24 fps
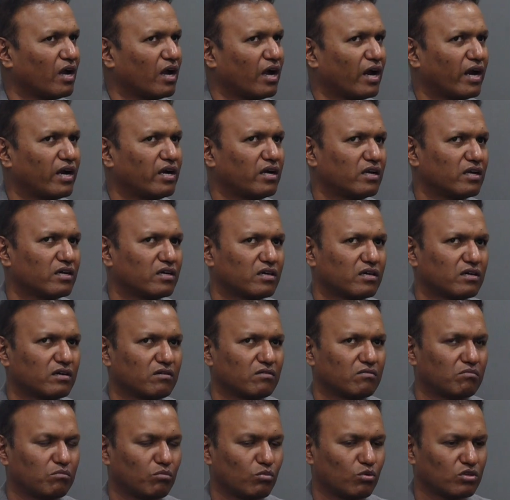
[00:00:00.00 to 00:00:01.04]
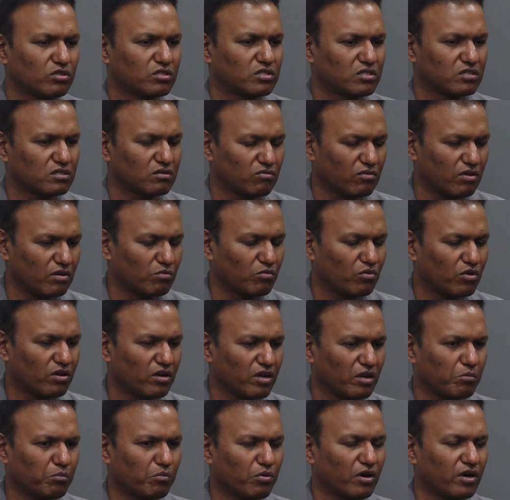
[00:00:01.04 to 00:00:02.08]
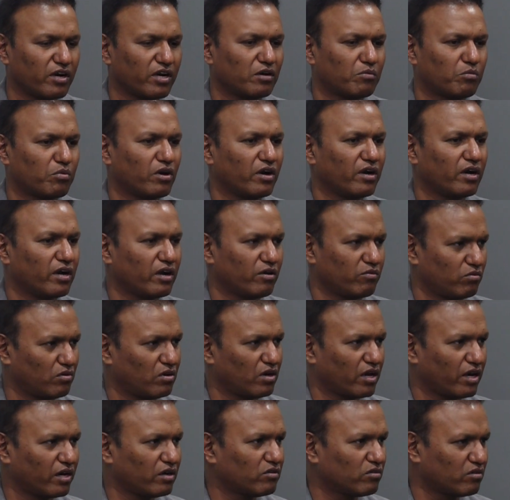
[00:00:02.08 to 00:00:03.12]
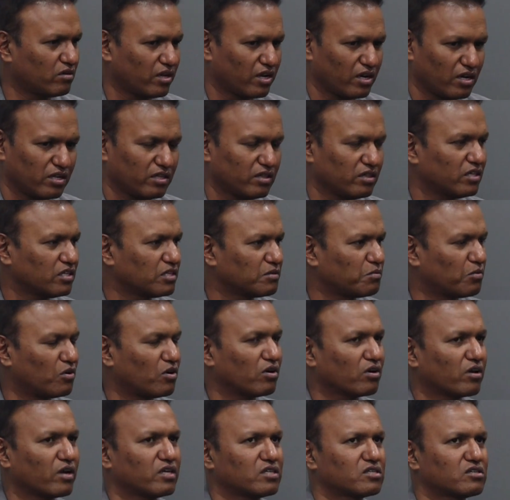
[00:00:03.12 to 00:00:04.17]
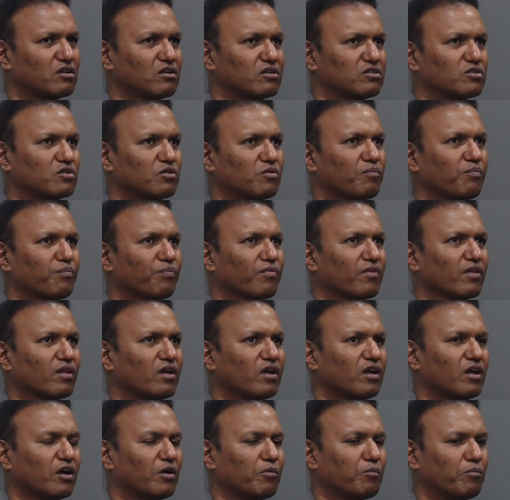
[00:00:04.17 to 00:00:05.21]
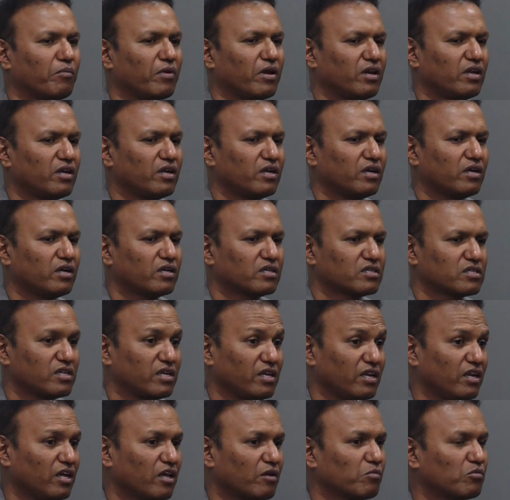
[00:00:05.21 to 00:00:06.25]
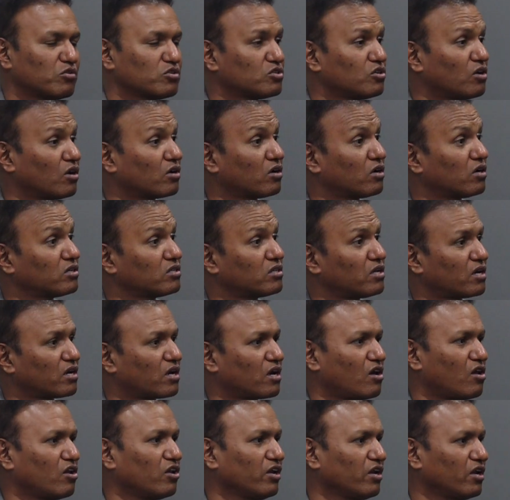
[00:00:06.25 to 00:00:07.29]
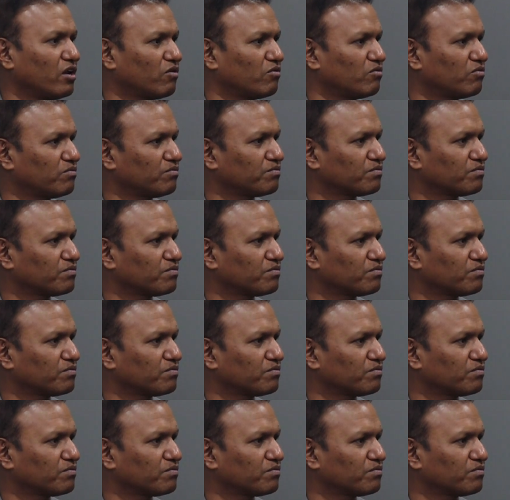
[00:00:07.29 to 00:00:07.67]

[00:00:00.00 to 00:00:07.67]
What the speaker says: And one more important point I would like to tell in this podcast also, many senior most doctors are calling now.